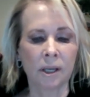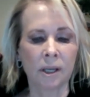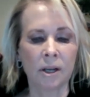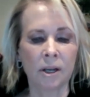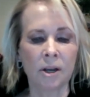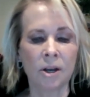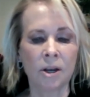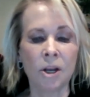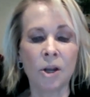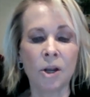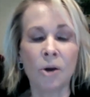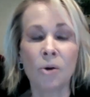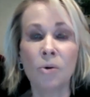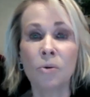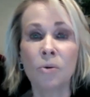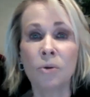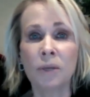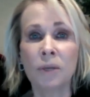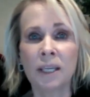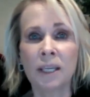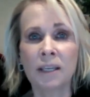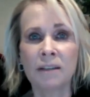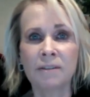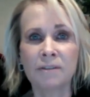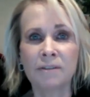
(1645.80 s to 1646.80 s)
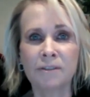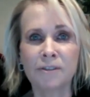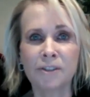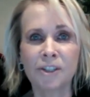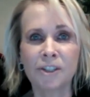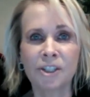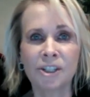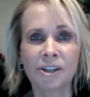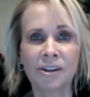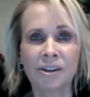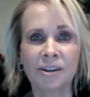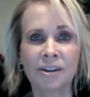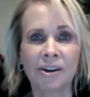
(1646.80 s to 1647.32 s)
No
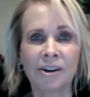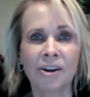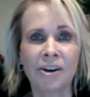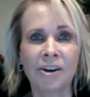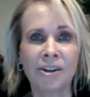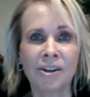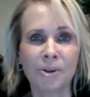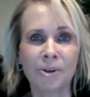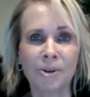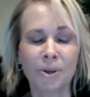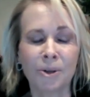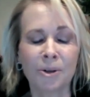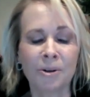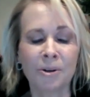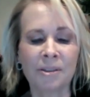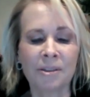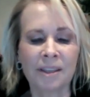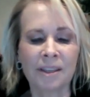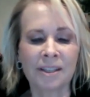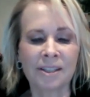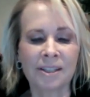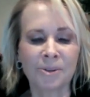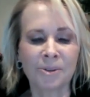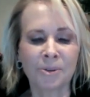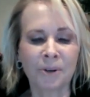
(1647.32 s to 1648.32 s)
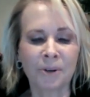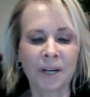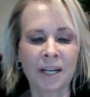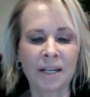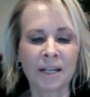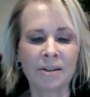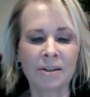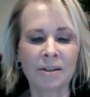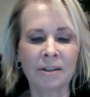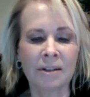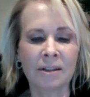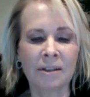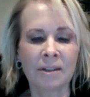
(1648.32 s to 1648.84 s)
gift on earth is
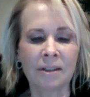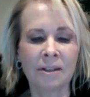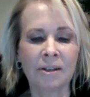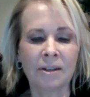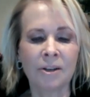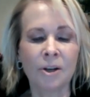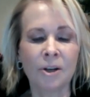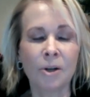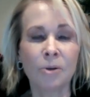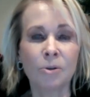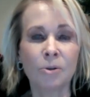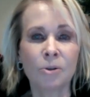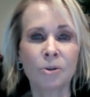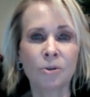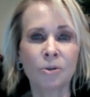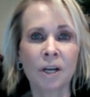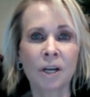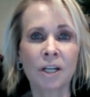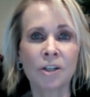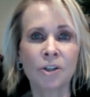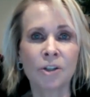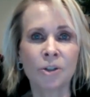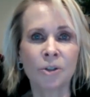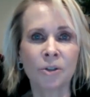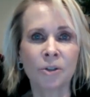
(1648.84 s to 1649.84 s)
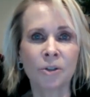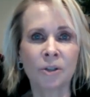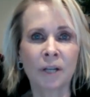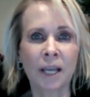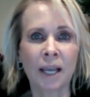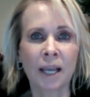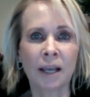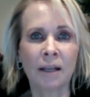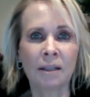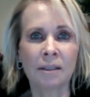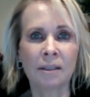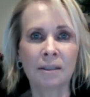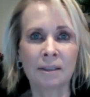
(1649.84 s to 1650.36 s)
greater, no treasure
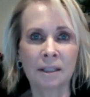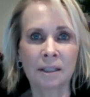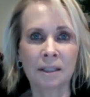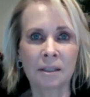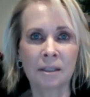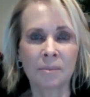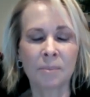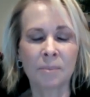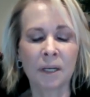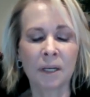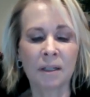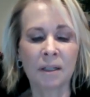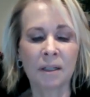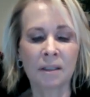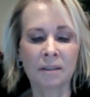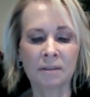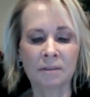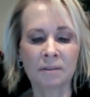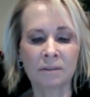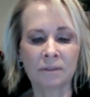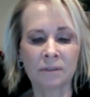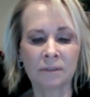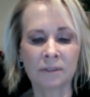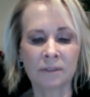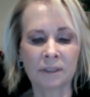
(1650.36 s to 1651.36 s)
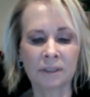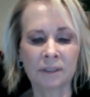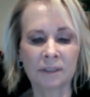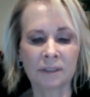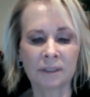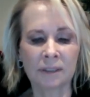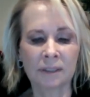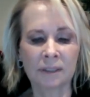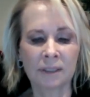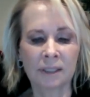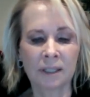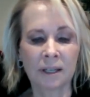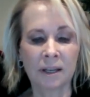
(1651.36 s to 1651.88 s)
held above.
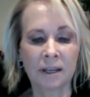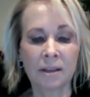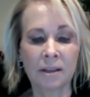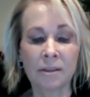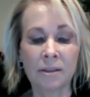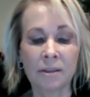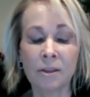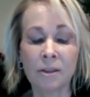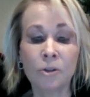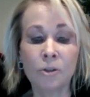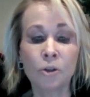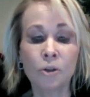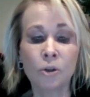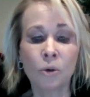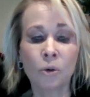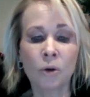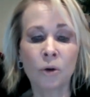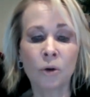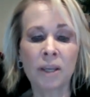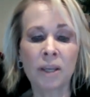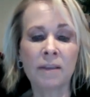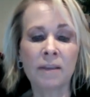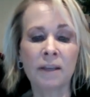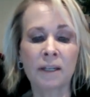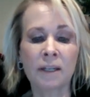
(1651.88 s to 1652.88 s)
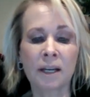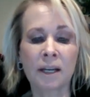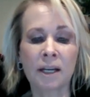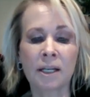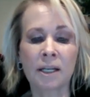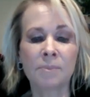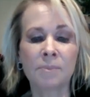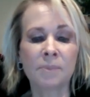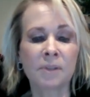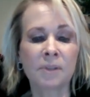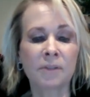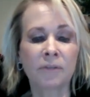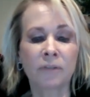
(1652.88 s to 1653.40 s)
The joy that
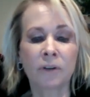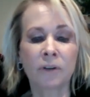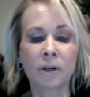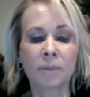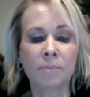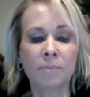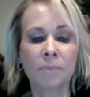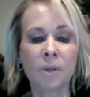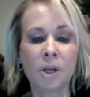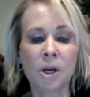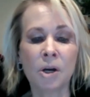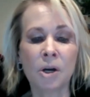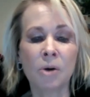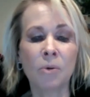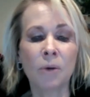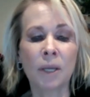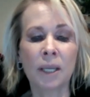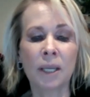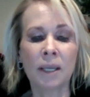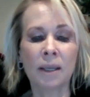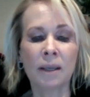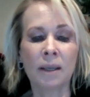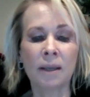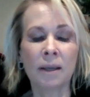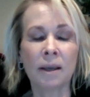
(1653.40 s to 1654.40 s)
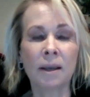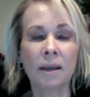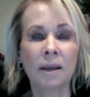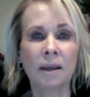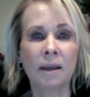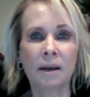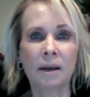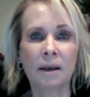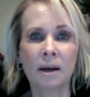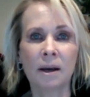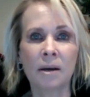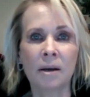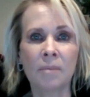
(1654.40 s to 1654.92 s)
comes from knowing
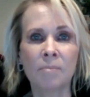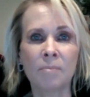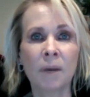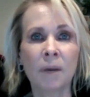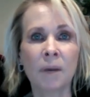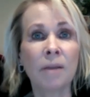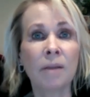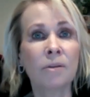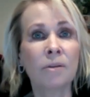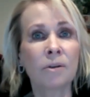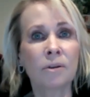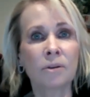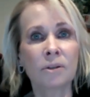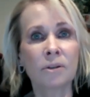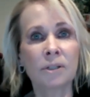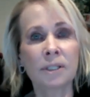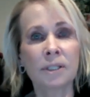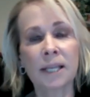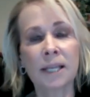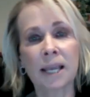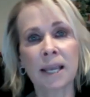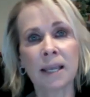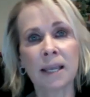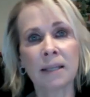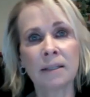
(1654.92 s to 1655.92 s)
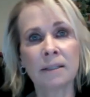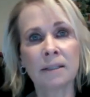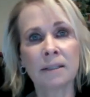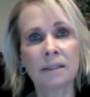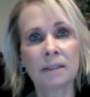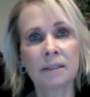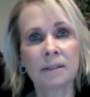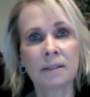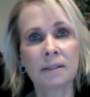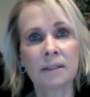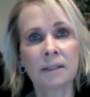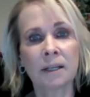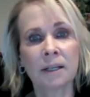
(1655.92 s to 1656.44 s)
a mother's
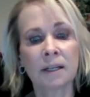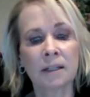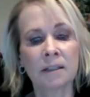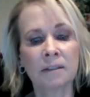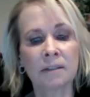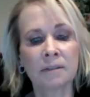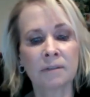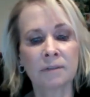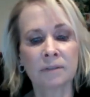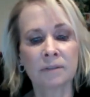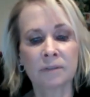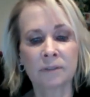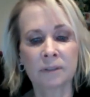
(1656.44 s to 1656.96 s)
endless love.